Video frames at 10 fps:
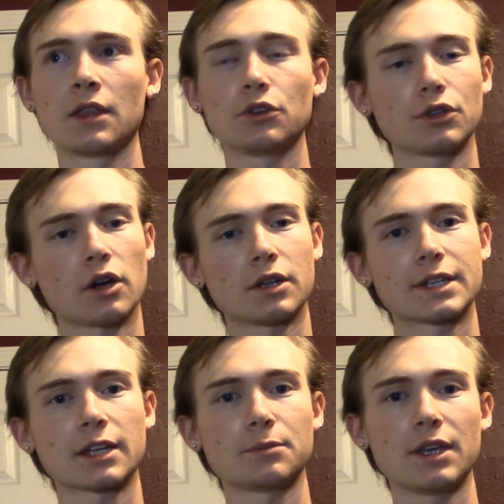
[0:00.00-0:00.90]
You can
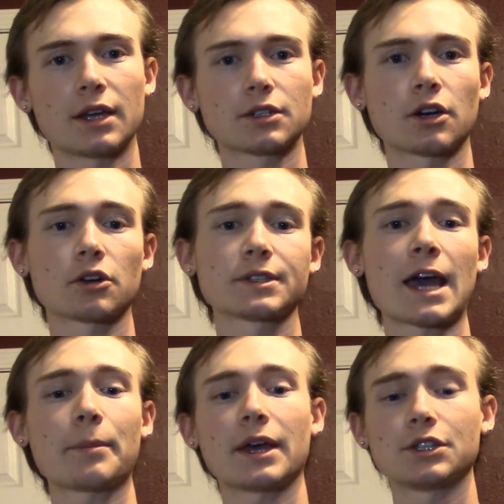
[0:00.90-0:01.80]
contact me at
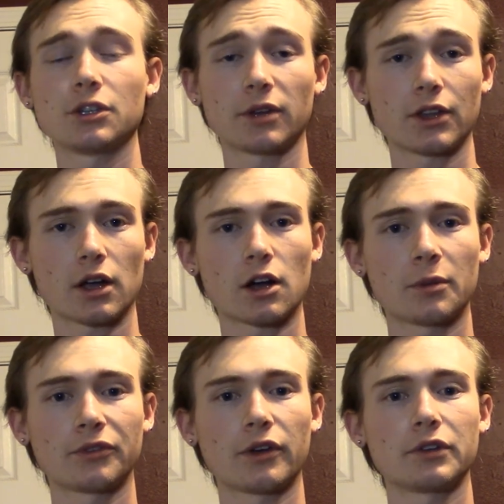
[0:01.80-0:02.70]
cuttertap@gmail.com
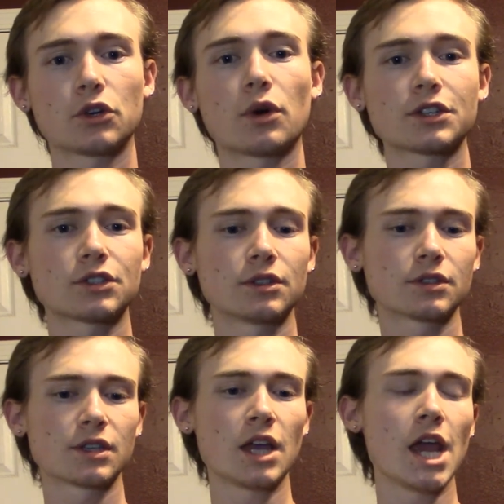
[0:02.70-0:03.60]
if you have any
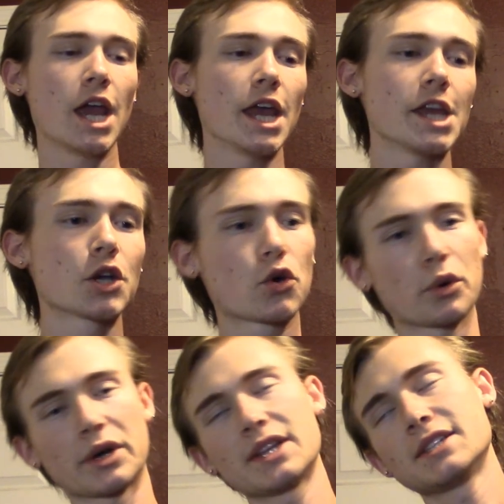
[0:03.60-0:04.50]
questions,
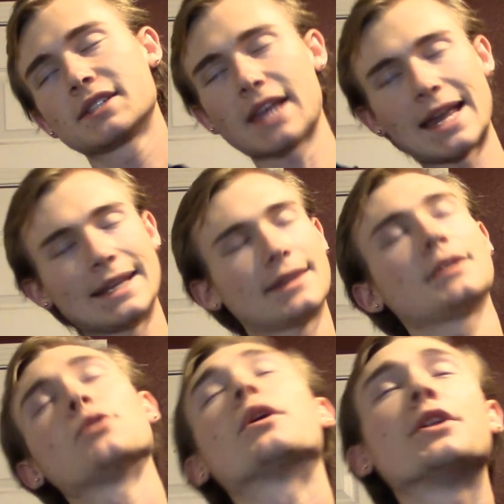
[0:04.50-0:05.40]
inquiries,
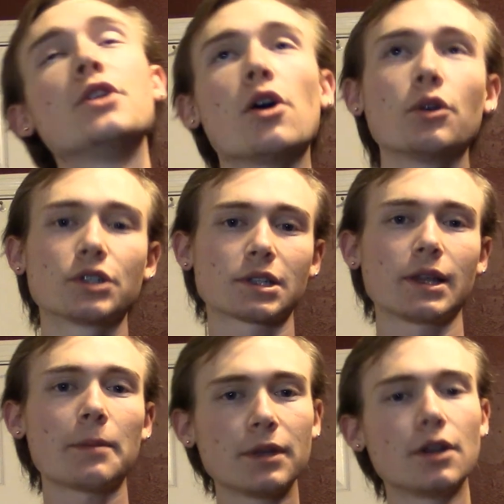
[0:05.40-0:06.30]
anything you want to know, just
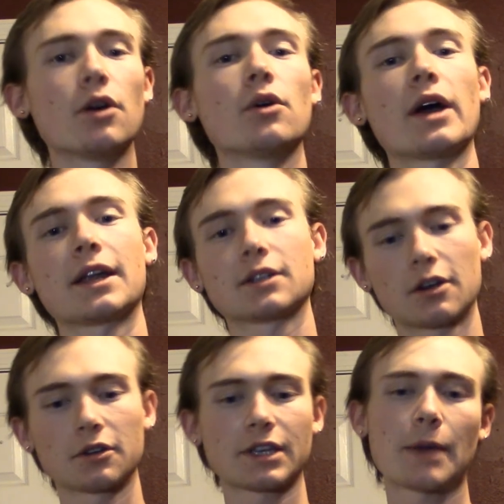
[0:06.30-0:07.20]
let me know at
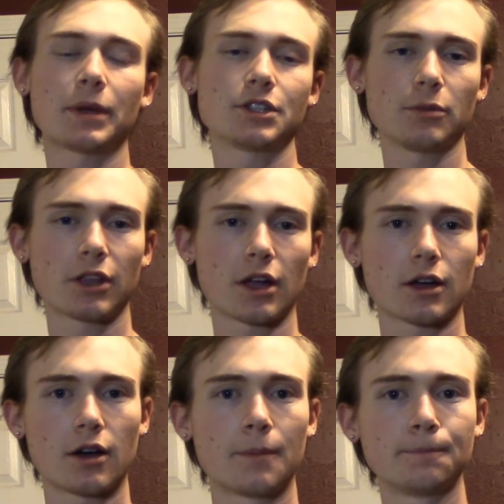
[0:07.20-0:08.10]

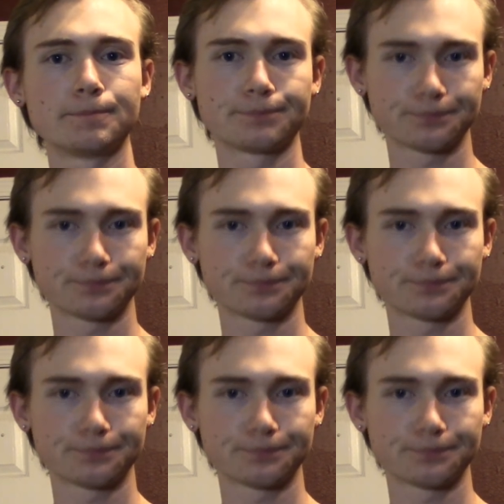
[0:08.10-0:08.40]
cuttertap@gmail.com.